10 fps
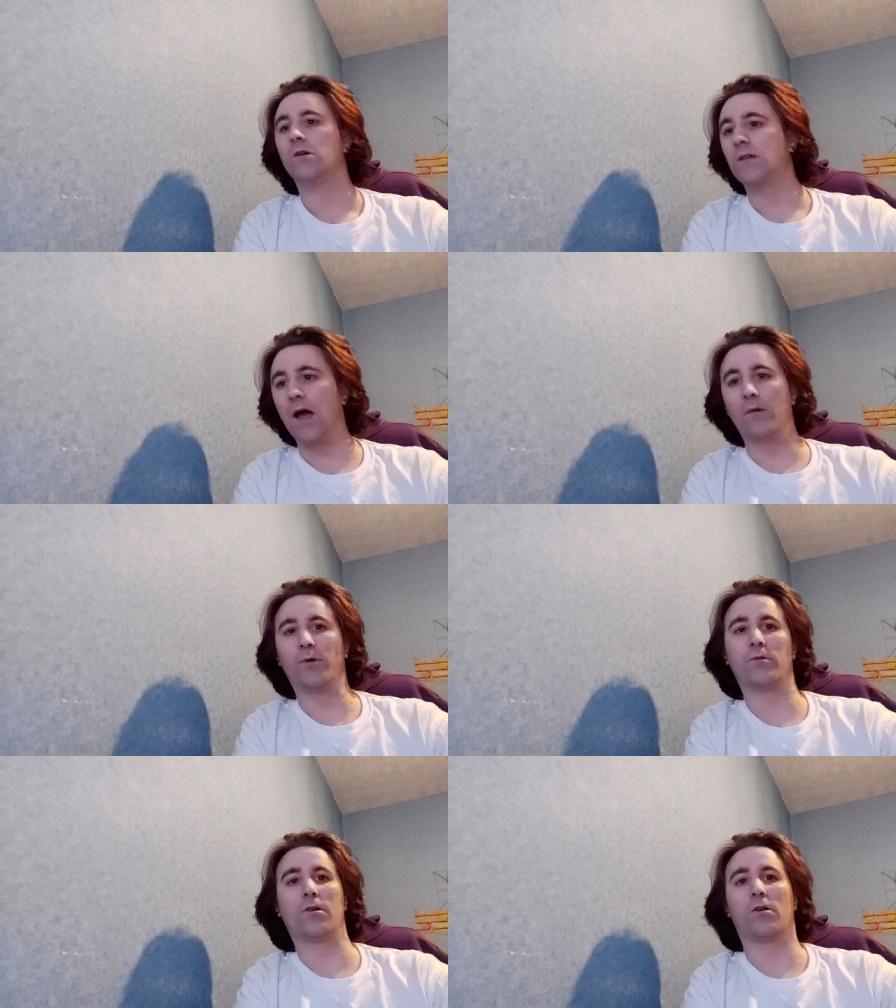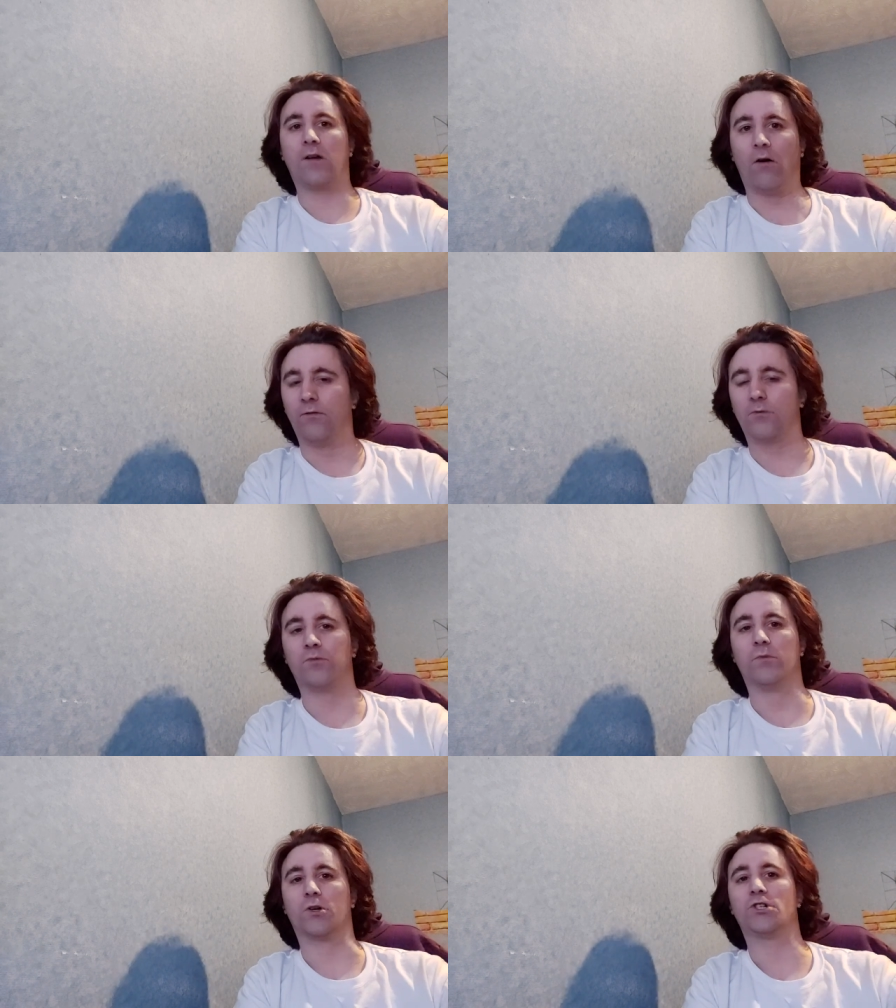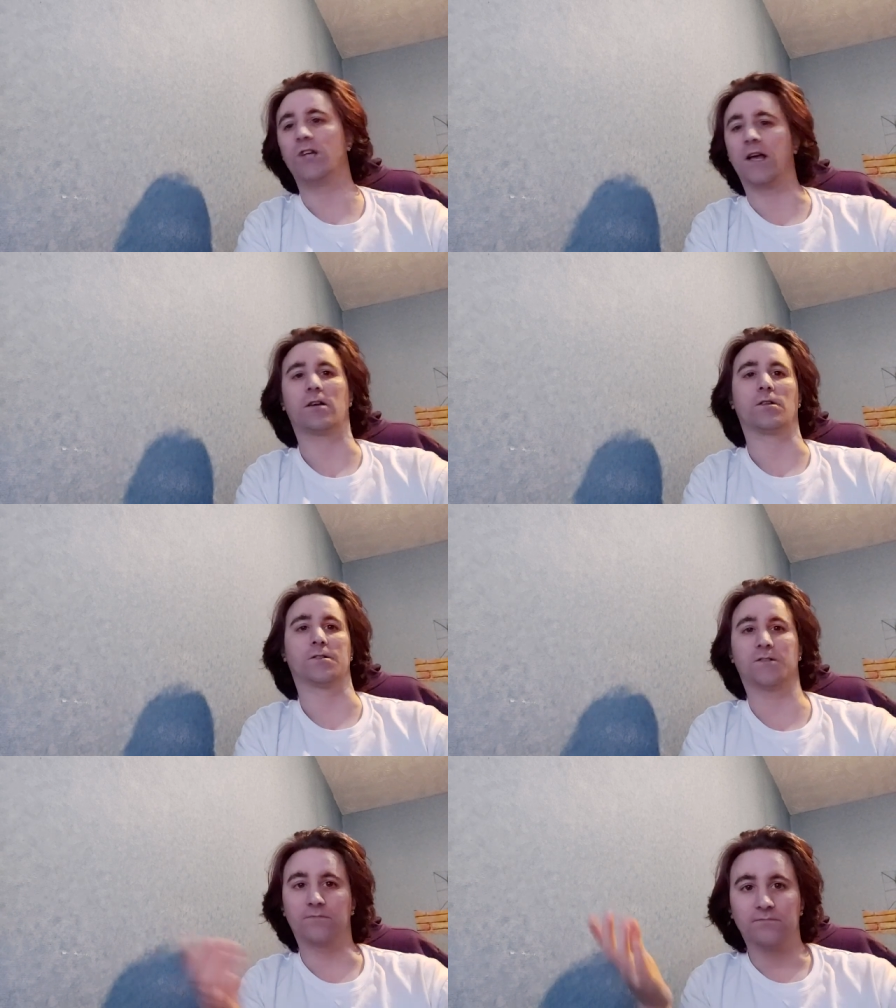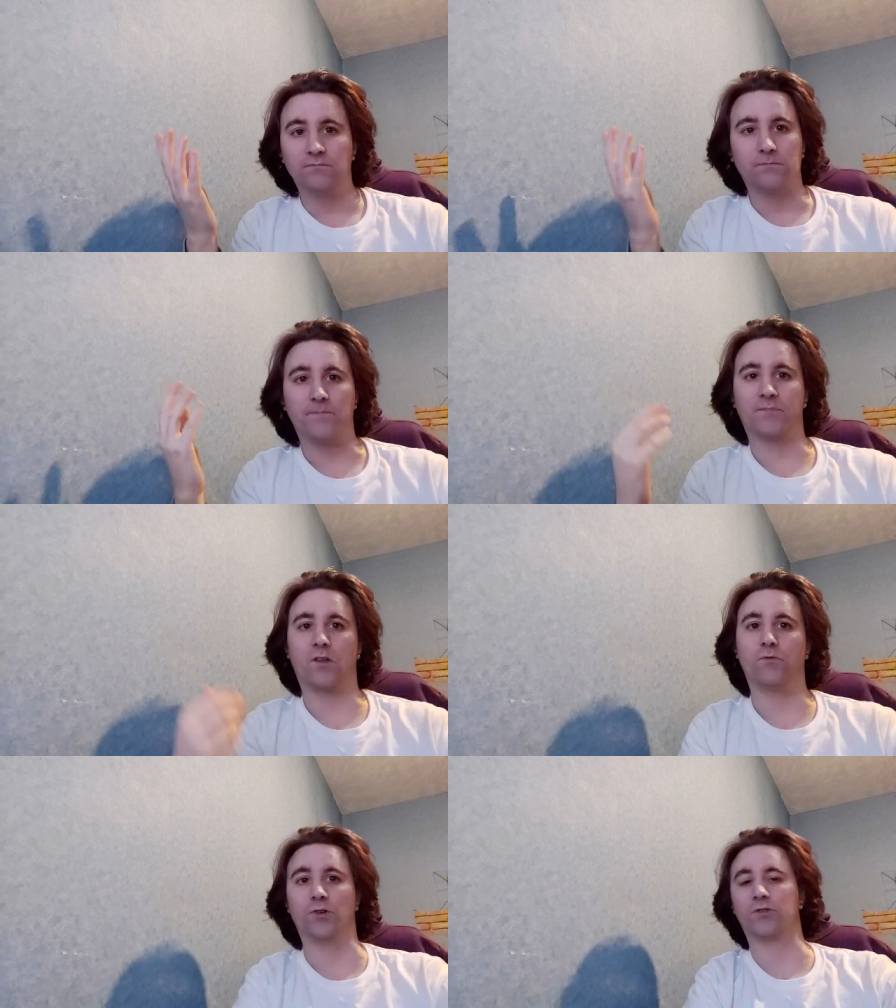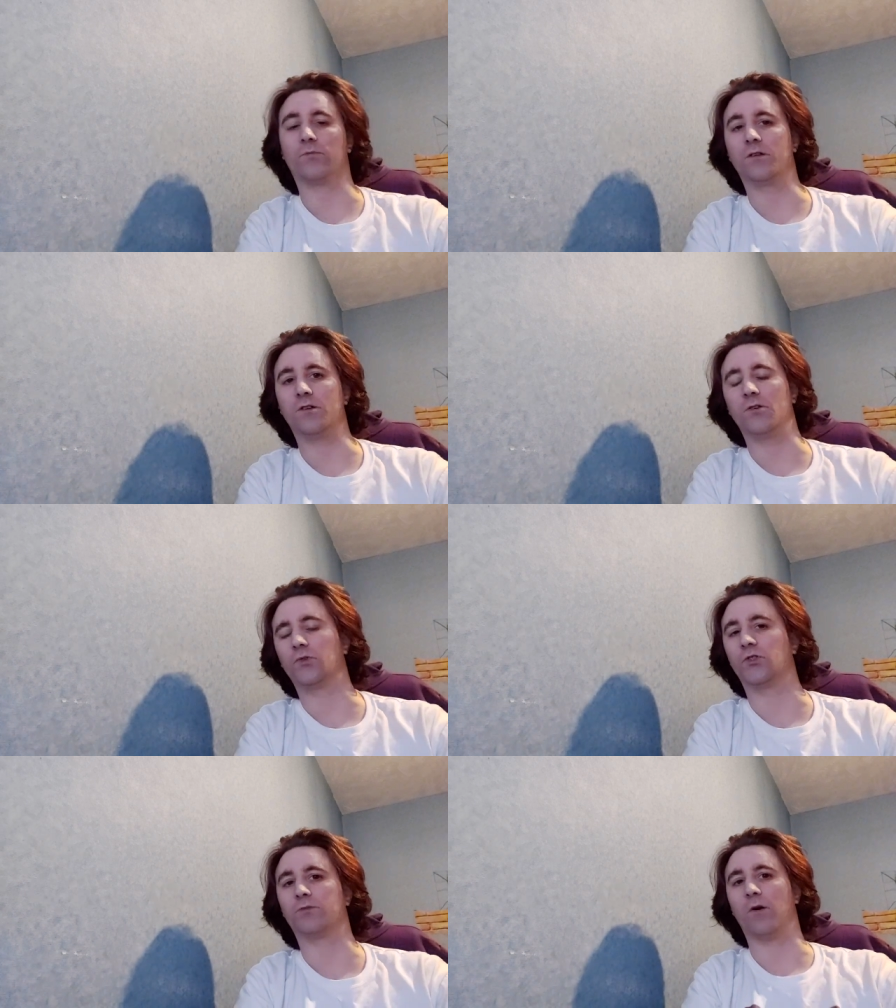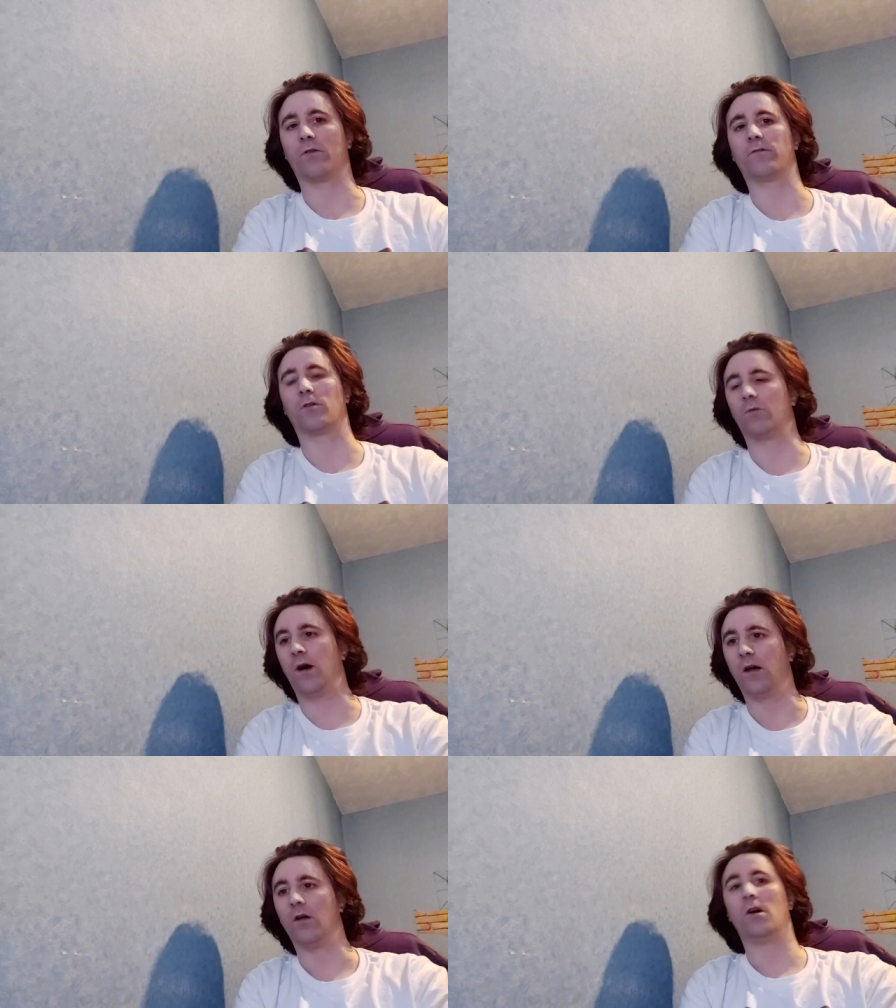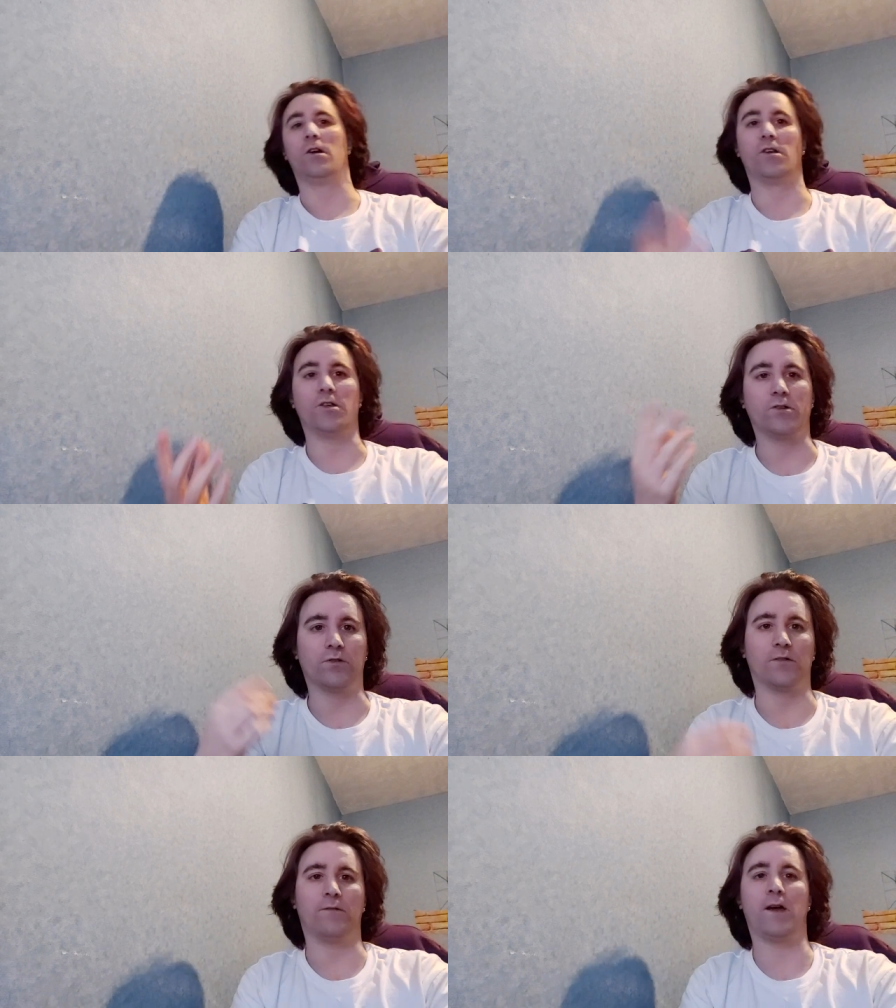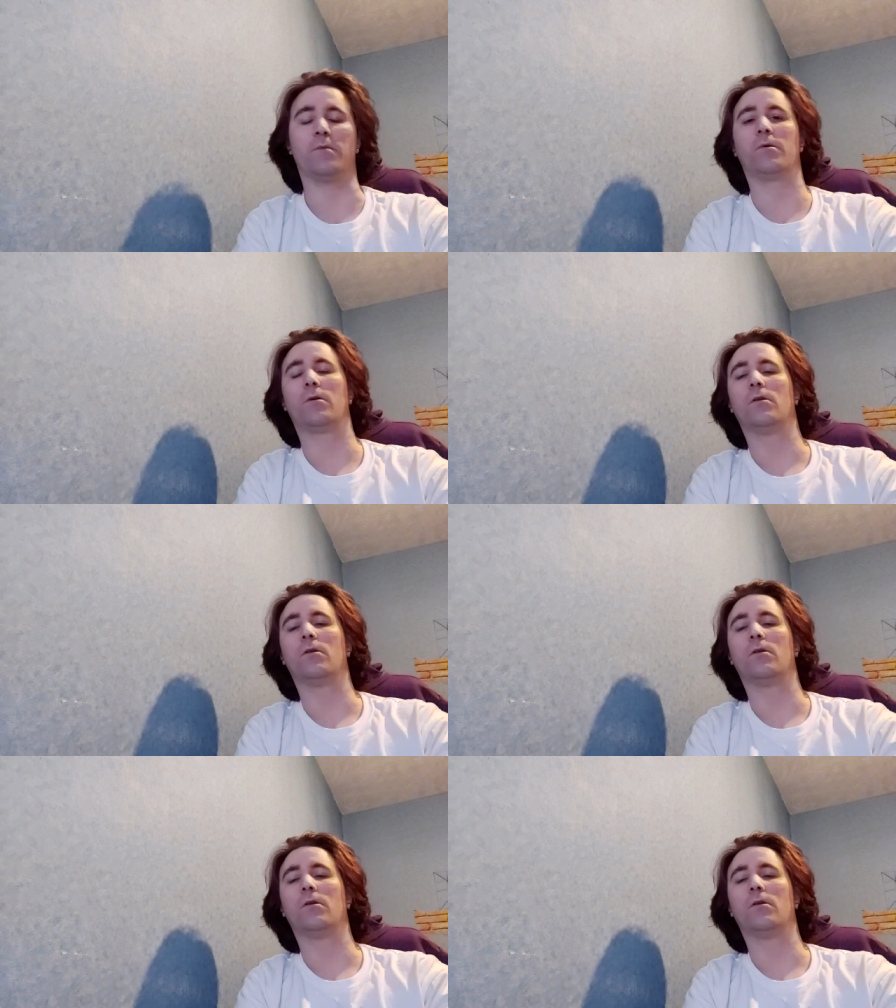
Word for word: Yeah, I'm probably going to cough up some more shit because it doesn't when you used to smoke for a while and you used to vape.